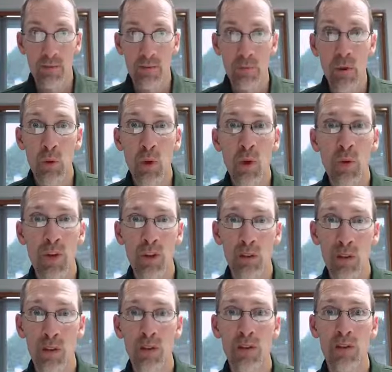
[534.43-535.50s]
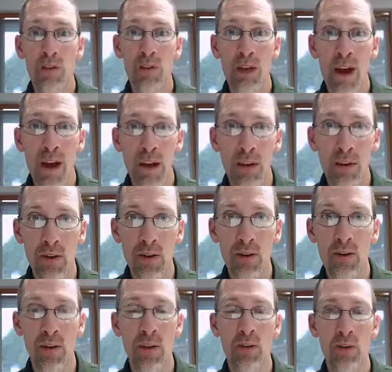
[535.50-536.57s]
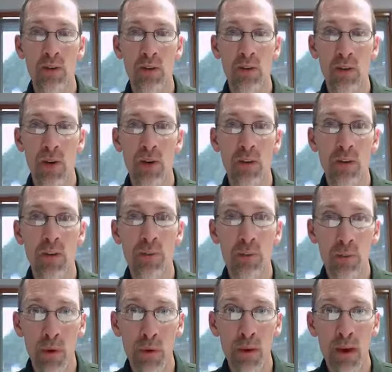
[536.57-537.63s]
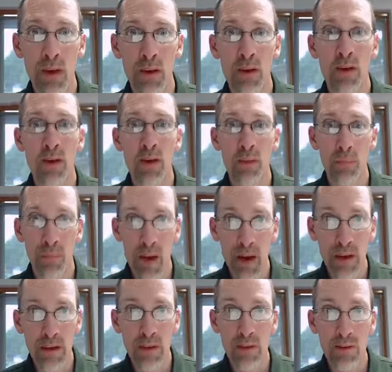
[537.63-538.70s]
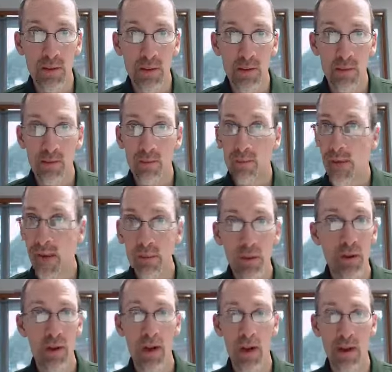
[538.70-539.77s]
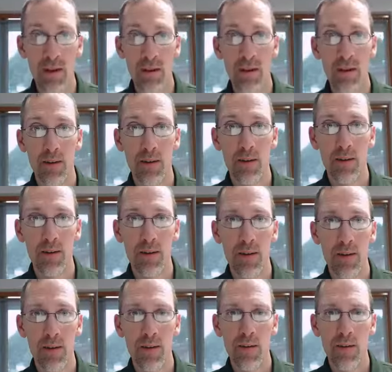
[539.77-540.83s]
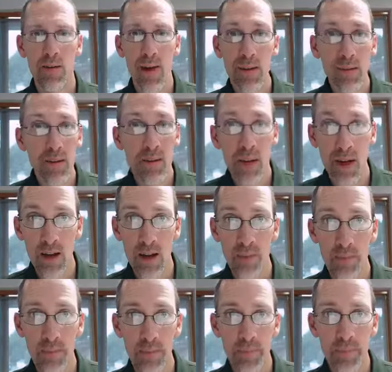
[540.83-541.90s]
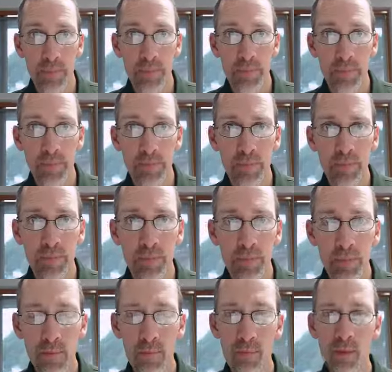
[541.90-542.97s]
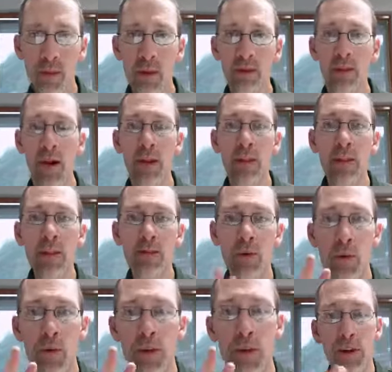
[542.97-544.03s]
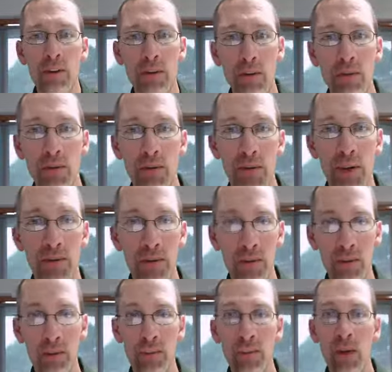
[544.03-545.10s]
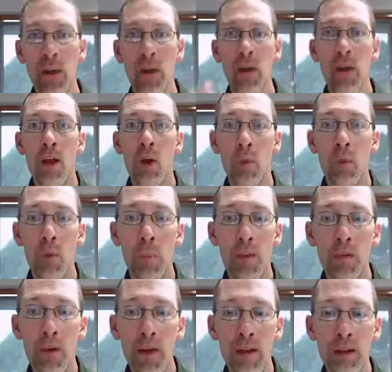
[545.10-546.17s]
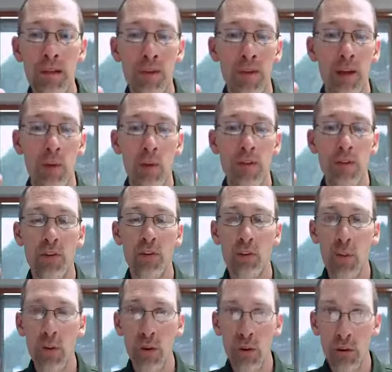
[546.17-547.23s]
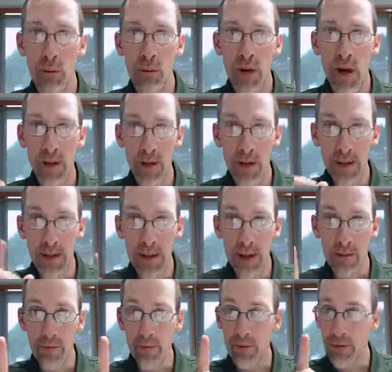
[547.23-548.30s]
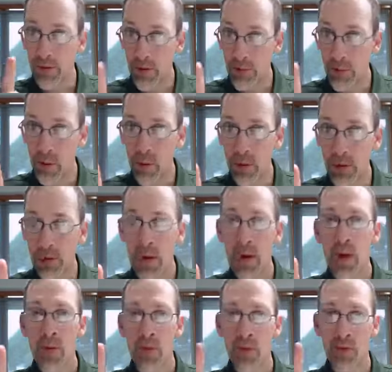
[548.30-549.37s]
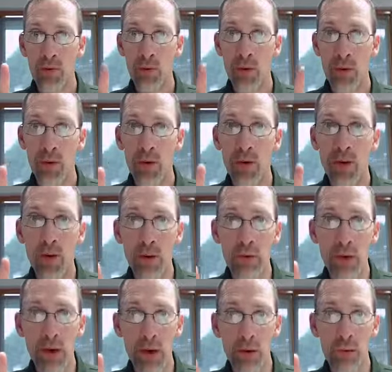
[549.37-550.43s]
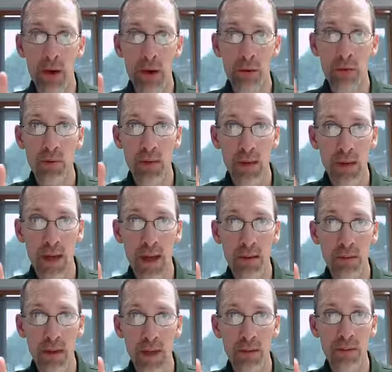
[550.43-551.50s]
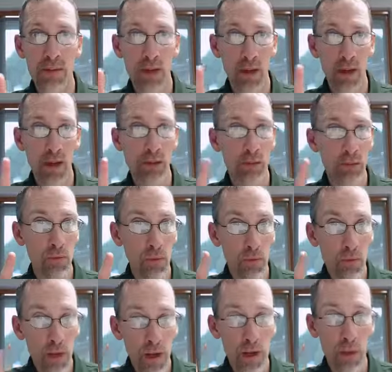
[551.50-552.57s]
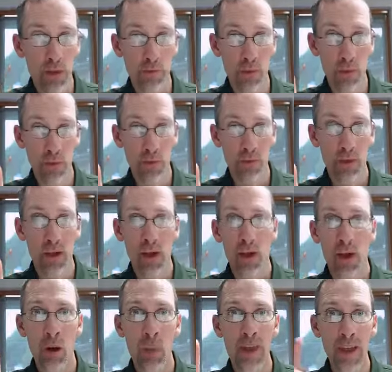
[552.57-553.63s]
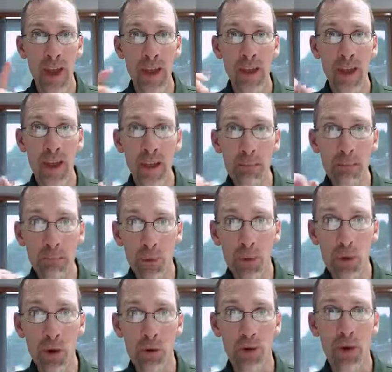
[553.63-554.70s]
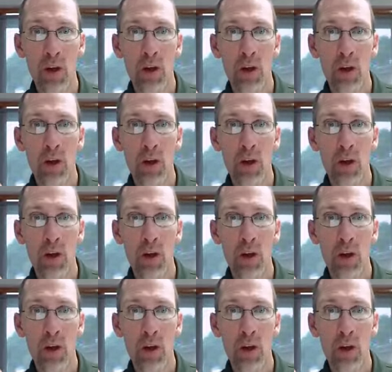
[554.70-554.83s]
We won't experience tiredness as a result of broken bodies. Never again. That's exciting. And finally, the fourth Scripture says is we will be raised with a spiritual body. Now, this is important. This is where learning to read our Bibles in context is really important. And we can't import